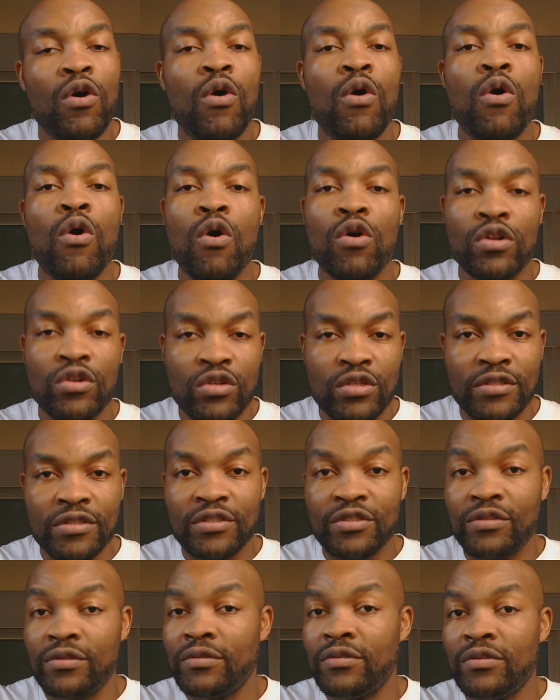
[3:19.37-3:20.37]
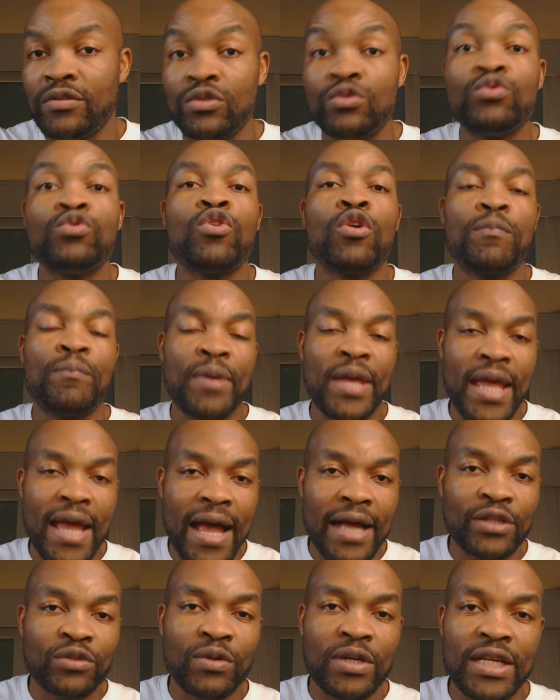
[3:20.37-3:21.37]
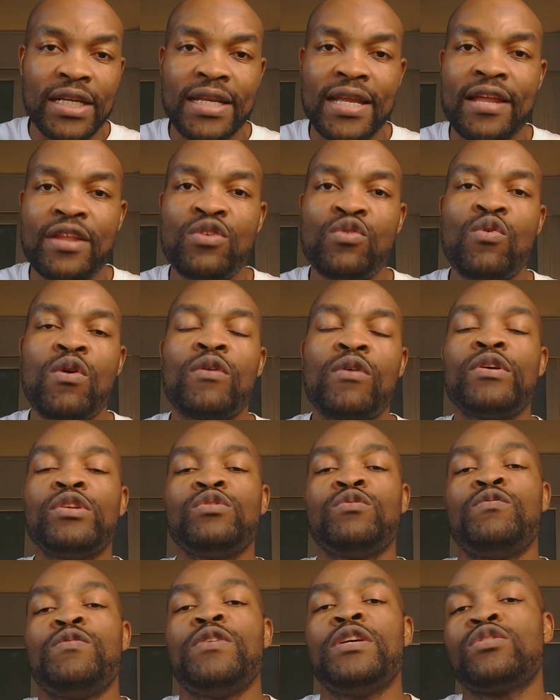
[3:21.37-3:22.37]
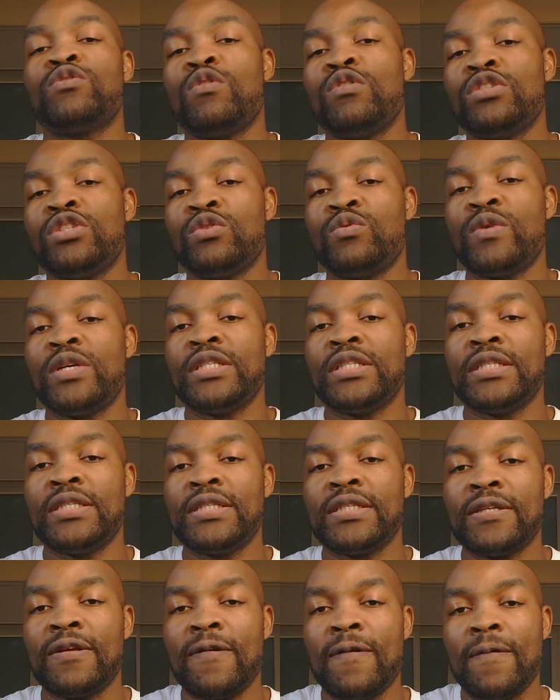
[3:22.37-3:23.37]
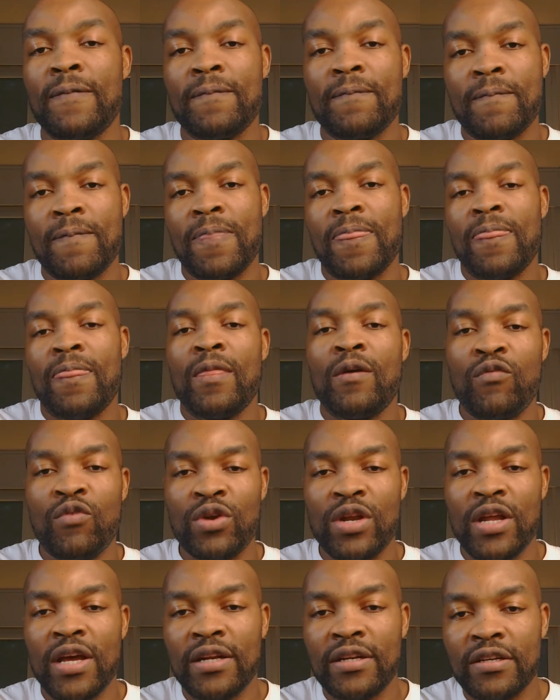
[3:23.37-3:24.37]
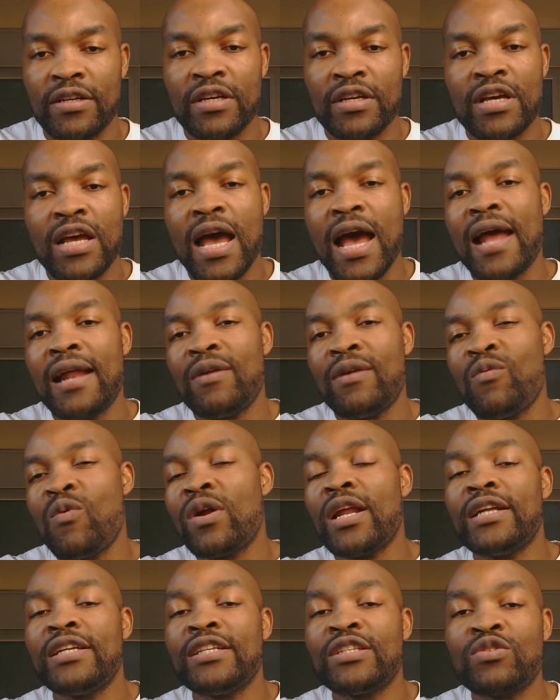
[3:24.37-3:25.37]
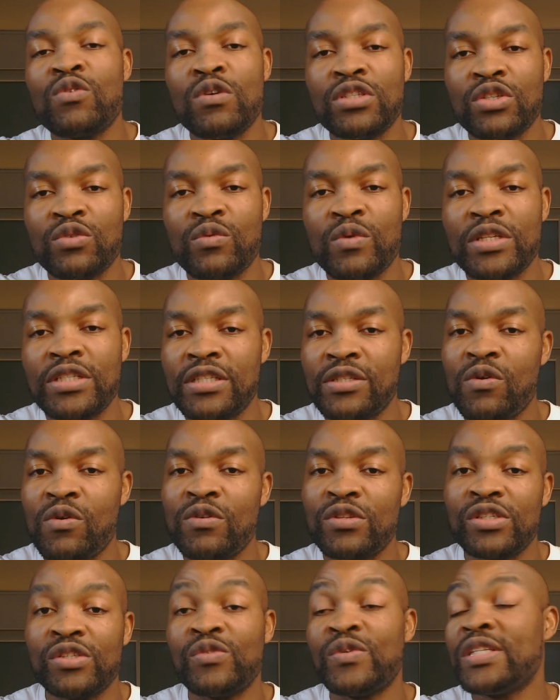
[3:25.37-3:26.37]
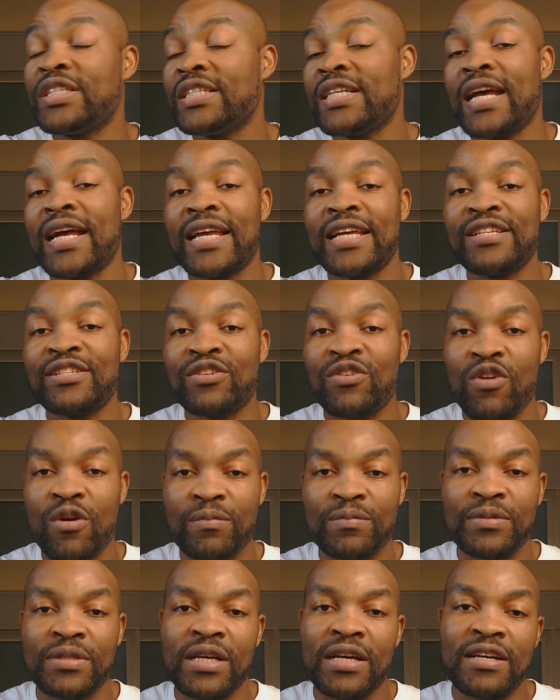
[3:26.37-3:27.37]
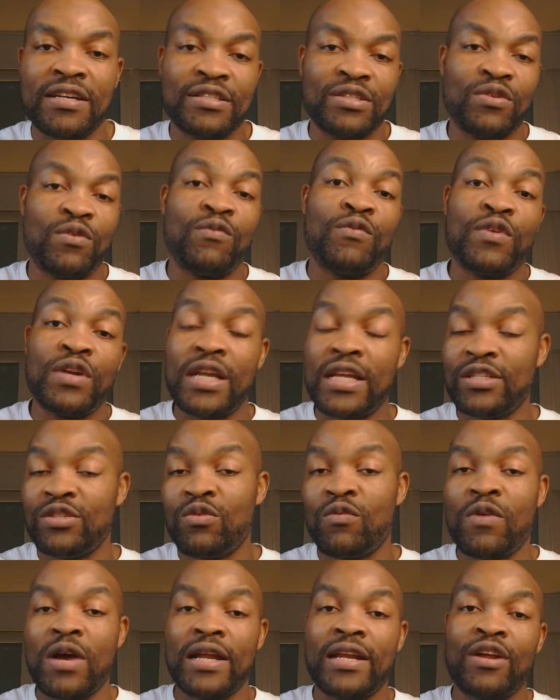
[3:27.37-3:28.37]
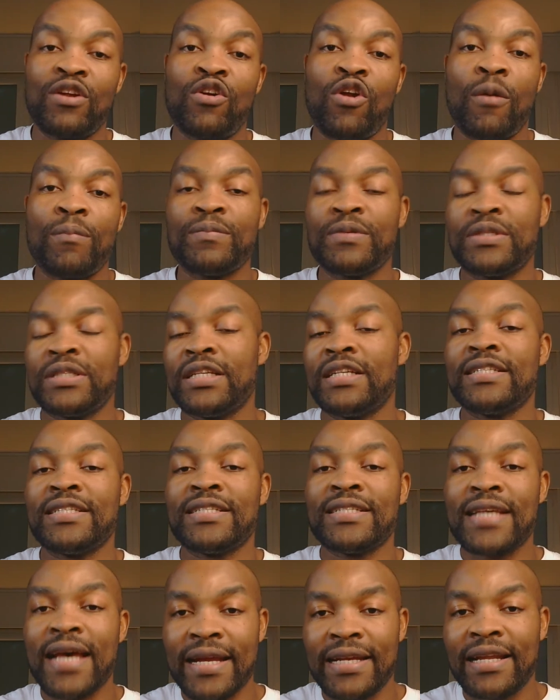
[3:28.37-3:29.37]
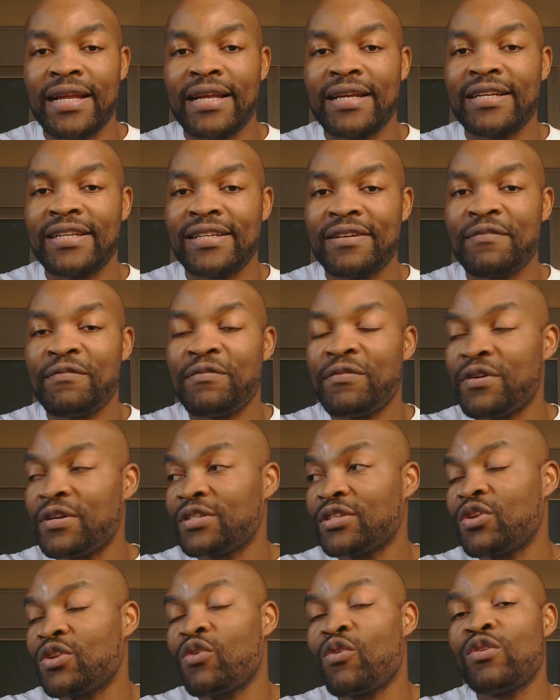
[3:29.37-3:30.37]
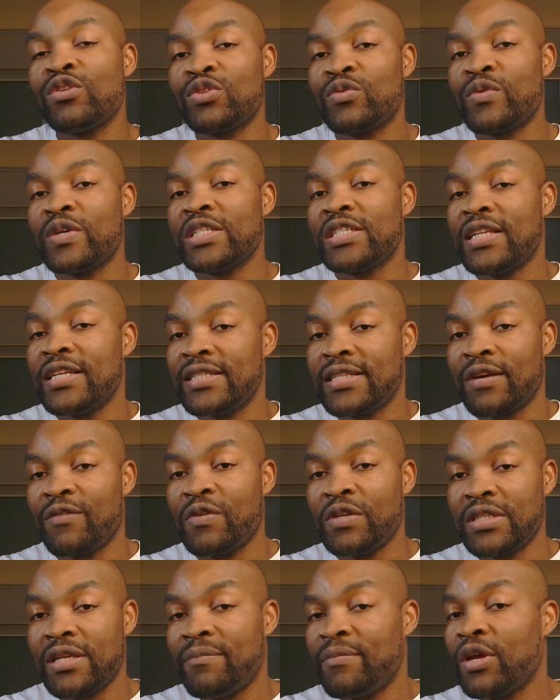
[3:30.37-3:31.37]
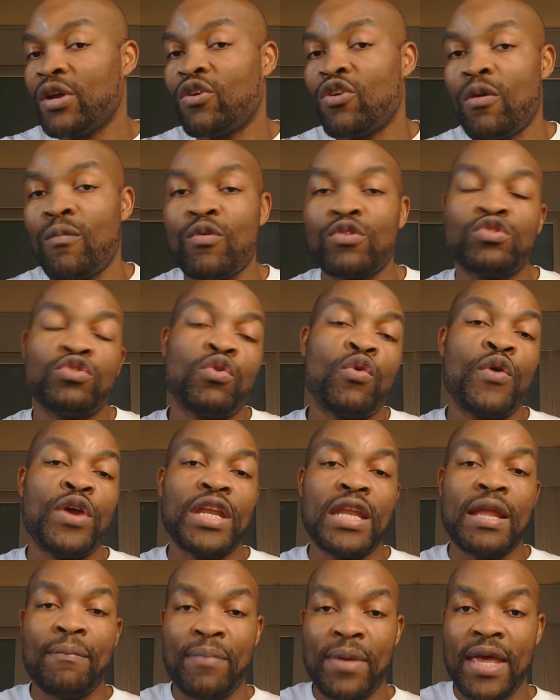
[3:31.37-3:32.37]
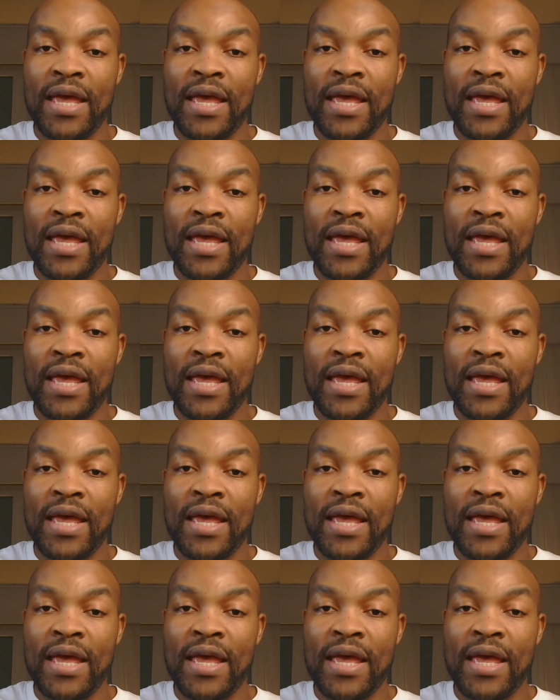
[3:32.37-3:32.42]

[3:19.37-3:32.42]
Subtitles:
do not pay actually, then you are going to face consequences for that. And what are these consequences? Consequences against clubs. Let's look at the club's side first. The consequence. Let's take, for example, a club was owing a